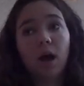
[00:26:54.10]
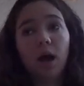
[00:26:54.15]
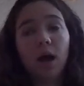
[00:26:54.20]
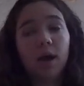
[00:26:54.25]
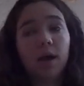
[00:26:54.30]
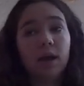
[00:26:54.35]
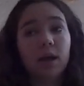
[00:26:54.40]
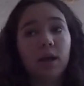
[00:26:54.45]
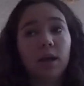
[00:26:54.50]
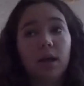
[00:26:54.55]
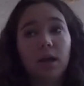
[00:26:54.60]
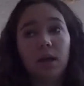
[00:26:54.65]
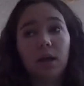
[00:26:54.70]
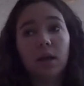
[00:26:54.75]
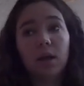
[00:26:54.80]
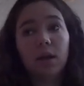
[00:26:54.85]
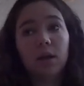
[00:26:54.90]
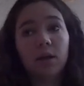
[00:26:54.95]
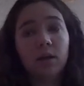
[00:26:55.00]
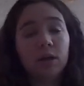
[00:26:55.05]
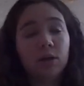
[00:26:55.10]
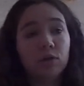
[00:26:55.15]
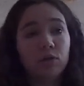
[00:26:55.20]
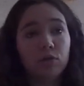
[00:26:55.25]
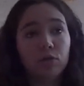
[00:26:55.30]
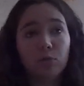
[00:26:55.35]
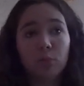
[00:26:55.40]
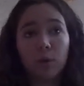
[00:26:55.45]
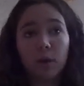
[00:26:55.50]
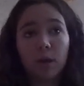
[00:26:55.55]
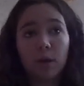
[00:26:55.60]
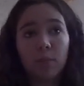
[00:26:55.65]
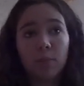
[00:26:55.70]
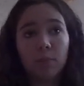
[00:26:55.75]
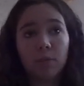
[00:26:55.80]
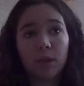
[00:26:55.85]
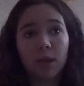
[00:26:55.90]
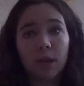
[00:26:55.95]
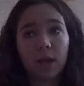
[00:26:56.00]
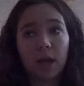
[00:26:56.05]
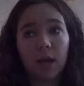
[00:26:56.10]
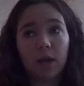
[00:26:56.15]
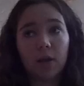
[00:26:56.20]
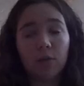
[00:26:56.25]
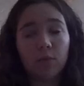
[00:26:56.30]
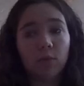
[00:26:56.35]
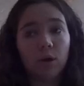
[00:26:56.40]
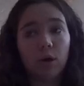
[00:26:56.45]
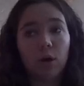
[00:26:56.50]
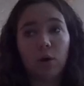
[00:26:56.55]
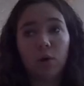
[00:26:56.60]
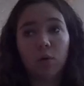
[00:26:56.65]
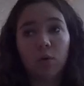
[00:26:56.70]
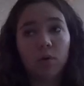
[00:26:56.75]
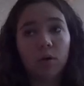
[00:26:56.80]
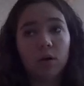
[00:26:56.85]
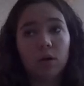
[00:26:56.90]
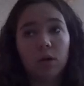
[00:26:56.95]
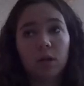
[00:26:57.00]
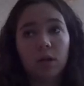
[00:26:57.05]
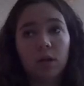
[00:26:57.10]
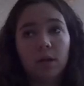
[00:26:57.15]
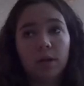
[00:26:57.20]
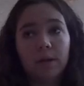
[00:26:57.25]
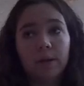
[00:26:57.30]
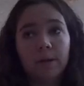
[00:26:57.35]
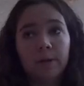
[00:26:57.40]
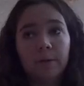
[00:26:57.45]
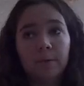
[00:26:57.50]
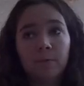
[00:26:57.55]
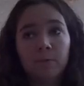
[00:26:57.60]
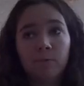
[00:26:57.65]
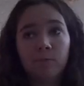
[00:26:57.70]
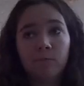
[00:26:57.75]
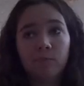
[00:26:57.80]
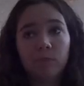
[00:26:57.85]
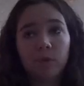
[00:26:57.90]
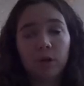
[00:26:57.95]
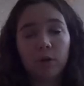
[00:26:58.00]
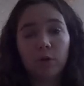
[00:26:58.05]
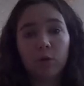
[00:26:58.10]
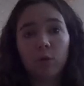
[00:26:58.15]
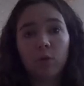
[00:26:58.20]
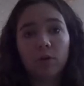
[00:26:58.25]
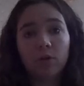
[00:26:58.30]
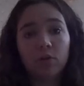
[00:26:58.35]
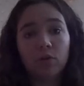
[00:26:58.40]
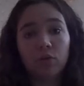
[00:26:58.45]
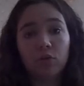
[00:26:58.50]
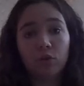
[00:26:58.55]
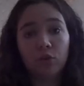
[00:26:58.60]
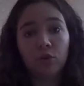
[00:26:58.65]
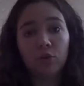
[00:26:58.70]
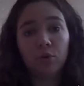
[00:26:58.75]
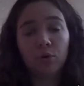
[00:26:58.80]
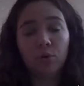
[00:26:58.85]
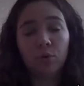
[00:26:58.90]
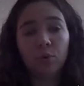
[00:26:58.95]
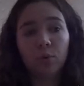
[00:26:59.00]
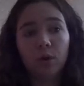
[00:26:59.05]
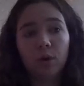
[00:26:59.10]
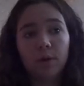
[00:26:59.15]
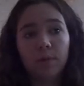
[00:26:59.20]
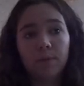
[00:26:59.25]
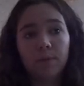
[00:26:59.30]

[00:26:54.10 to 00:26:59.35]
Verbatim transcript: I need to swim like I don't know I don't know what to do